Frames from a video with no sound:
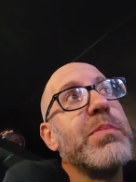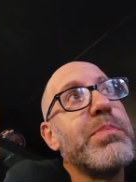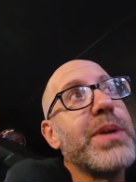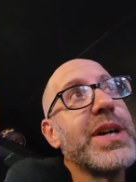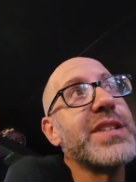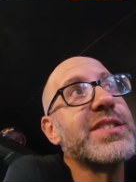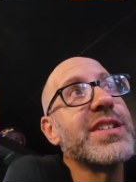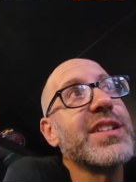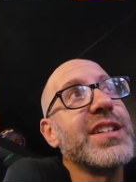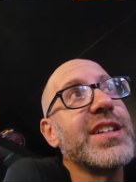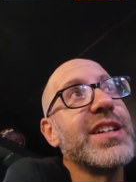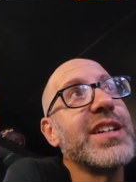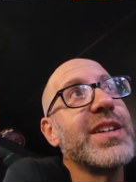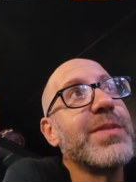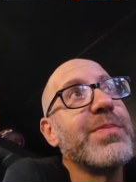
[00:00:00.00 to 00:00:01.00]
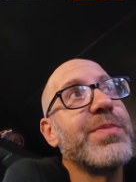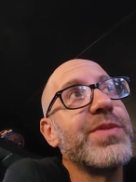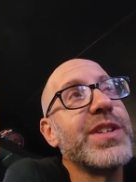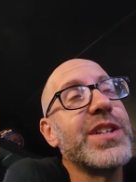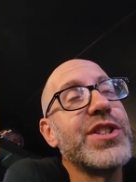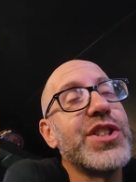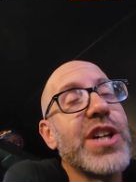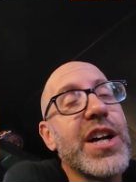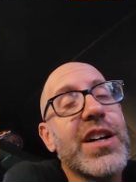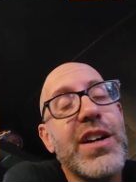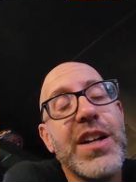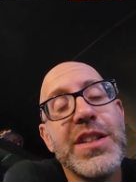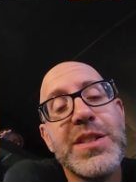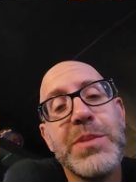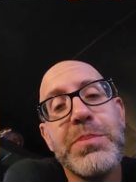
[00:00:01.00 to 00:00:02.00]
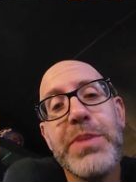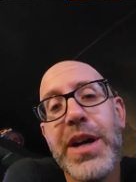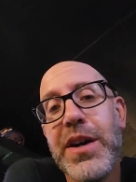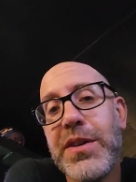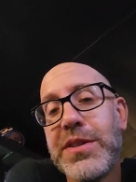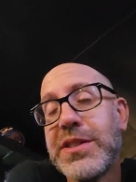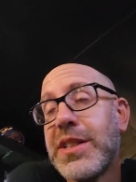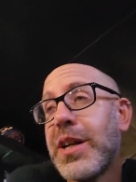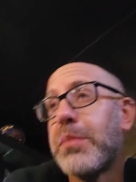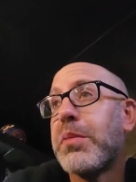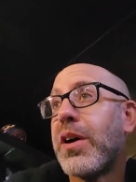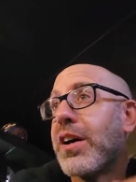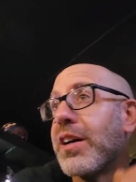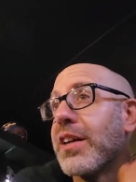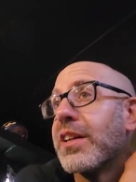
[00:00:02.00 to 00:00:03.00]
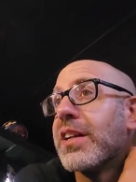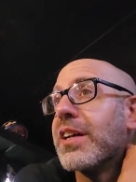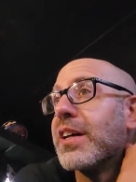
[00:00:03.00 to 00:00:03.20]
basically to check on some panels that I bought.